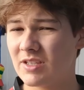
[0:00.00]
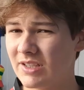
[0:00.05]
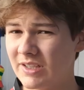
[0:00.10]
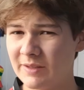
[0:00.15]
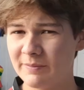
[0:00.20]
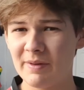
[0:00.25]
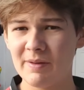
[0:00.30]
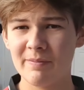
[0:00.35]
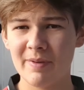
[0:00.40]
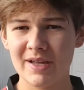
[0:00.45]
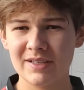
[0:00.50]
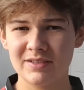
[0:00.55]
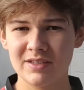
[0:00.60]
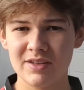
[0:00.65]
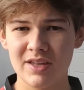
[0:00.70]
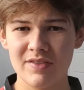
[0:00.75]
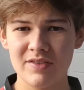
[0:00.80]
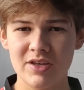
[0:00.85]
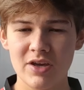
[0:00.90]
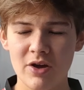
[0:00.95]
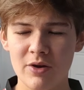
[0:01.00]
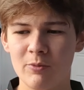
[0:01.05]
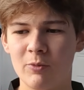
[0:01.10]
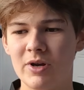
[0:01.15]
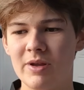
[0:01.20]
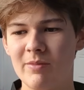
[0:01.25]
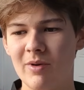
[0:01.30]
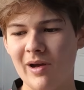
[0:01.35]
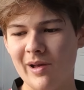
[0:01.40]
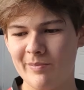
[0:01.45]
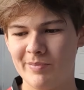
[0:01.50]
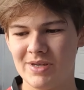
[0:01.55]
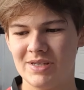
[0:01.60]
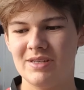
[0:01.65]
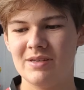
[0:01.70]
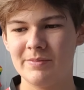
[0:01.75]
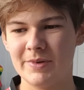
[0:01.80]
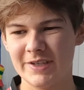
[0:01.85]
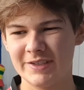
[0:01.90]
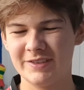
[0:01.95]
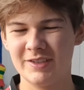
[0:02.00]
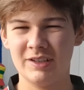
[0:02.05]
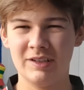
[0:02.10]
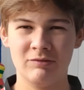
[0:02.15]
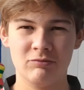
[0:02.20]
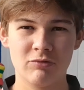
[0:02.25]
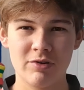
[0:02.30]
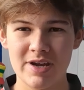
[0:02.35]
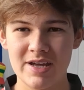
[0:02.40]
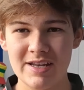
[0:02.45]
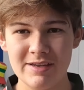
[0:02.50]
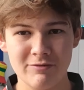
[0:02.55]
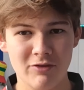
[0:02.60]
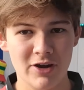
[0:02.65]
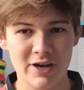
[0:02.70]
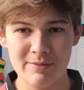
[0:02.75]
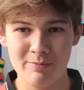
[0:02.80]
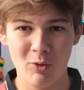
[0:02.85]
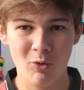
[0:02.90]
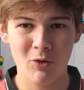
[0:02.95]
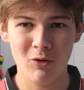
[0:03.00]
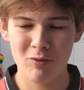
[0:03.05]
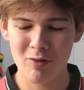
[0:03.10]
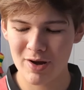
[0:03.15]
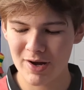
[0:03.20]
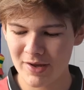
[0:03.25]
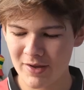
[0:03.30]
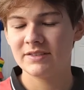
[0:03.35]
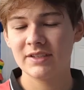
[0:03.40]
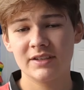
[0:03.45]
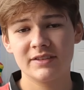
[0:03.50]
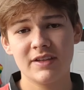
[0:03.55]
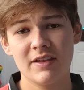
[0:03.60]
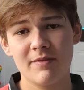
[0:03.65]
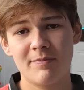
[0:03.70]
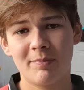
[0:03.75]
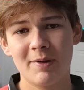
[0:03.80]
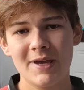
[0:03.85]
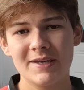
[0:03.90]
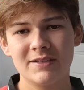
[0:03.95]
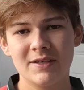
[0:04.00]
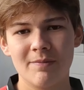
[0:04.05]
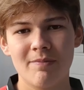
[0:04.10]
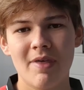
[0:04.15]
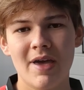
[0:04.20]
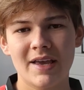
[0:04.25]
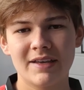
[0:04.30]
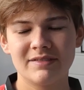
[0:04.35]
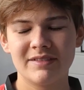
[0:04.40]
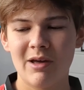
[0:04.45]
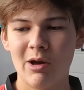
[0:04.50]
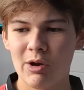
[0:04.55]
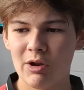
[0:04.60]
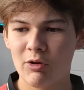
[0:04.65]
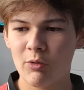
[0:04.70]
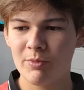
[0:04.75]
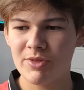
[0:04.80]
a little bit better than the home one in my opinion, but it's still really boring. 16th place up next now, and I've gone